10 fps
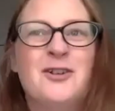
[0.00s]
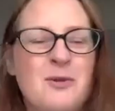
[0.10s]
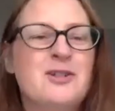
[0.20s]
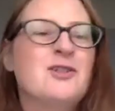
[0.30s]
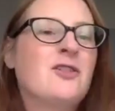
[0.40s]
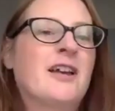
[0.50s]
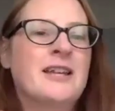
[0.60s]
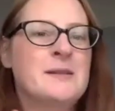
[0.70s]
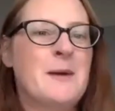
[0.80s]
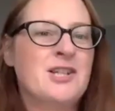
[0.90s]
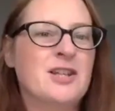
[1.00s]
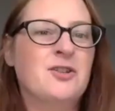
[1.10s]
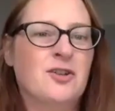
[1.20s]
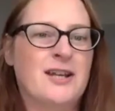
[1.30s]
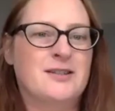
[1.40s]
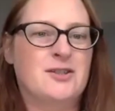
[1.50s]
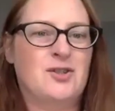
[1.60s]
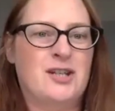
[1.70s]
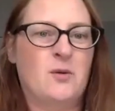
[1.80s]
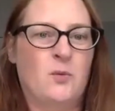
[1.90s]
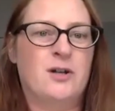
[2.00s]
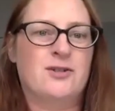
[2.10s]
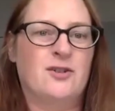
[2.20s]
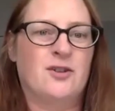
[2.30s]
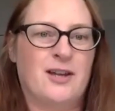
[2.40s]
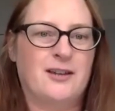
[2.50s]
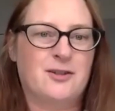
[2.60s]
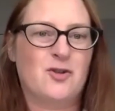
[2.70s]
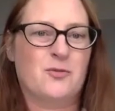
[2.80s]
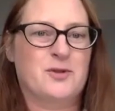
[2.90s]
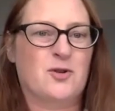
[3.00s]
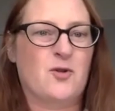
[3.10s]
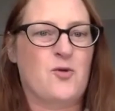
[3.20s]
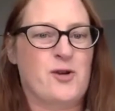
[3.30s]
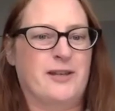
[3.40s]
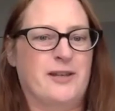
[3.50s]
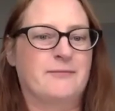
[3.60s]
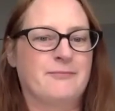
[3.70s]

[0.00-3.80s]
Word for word: where do you think, especially in your industry, where do you think jobs are going?